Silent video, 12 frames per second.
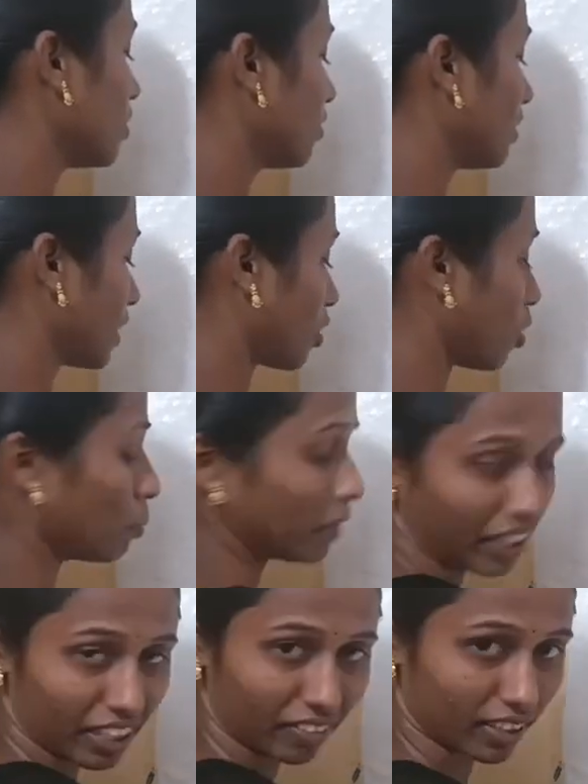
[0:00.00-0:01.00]
for
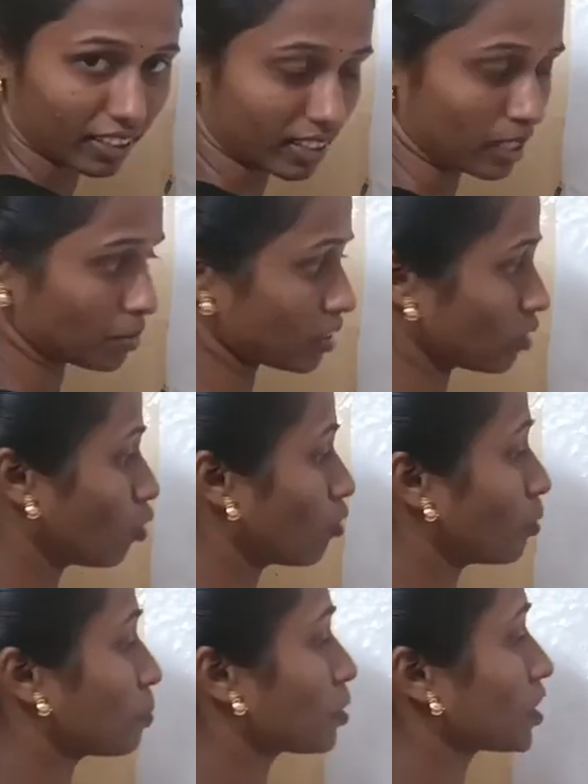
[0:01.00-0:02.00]
competitive exams.
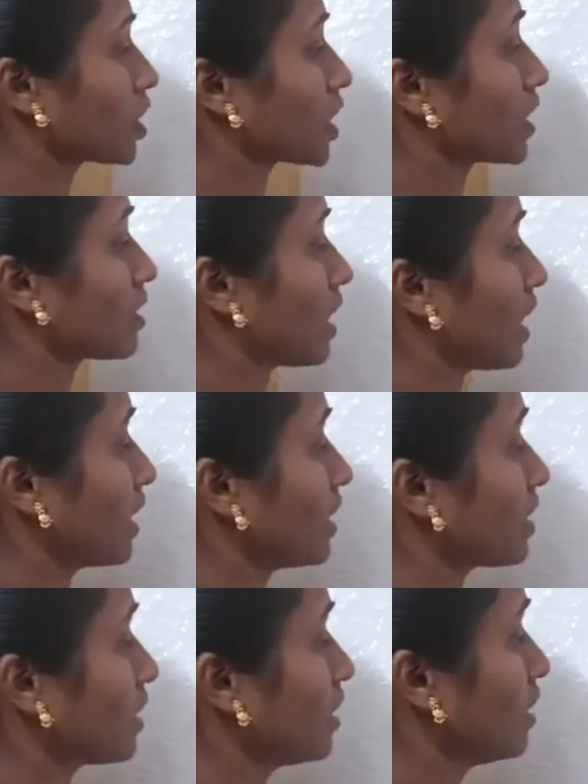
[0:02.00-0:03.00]
Oviposition site,